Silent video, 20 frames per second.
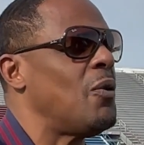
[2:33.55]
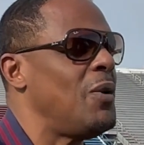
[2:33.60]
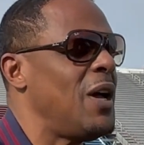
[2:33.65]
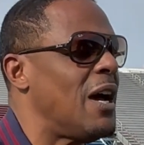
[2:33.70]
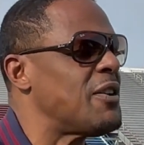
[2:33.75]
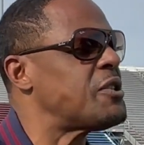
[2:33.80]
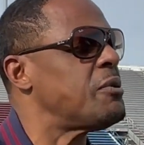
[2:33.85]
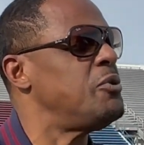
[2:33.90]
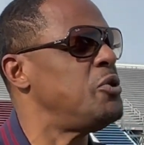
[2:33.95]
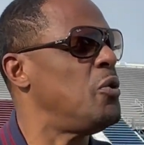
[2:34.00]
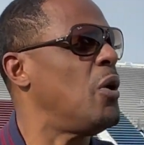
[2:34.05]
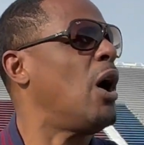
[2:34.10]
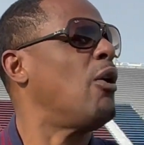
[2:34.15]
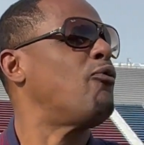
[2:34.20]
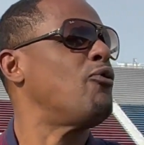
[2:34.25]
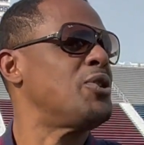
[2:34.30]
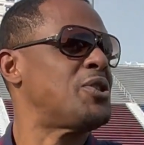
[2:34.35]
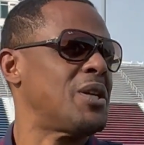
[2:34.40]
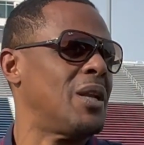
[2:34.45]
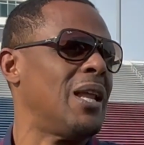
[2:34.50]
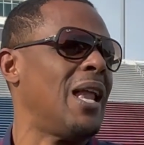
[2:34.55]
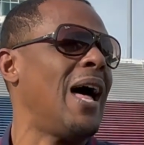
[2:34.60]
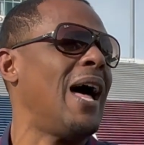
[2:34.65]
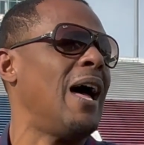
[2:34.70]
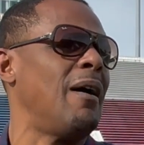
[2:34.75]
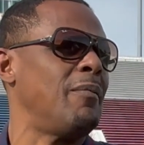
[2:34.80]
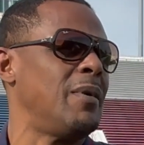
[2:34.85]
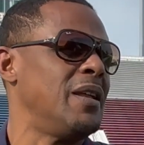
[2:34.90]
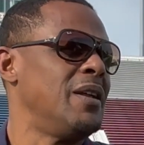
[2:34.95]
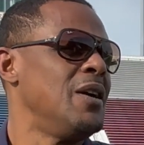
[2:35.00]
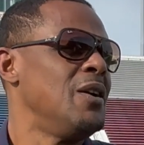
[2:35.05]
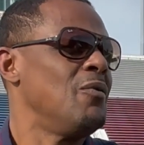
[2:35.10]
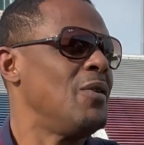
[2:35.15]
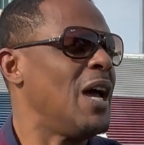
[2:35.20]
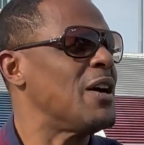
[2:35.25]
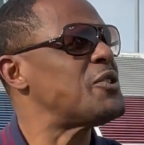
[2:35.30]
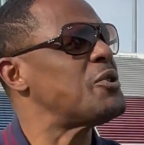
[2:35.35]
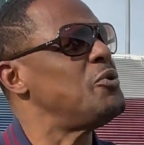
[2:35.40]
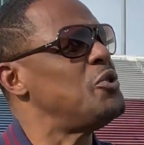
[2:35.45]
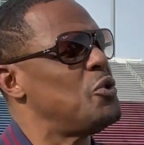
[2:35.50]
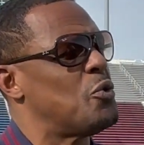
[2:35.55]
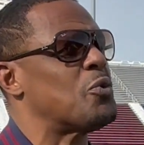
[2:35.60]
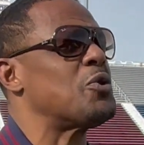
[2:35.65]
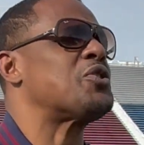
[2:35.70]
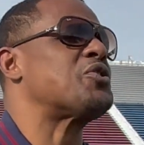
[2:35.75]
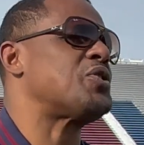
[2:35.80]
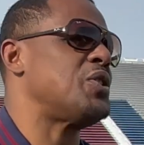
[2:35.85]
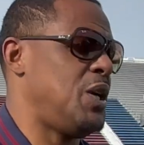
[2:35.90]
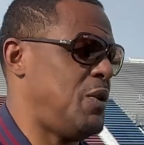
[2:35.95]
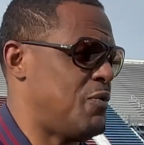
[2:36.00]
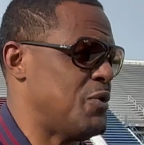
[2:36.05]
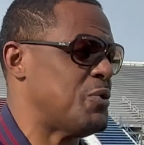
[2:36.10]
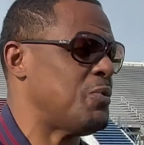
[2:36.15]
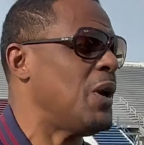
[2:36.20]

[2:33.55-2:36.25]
We have some new offensive linemen. We have some new receivers.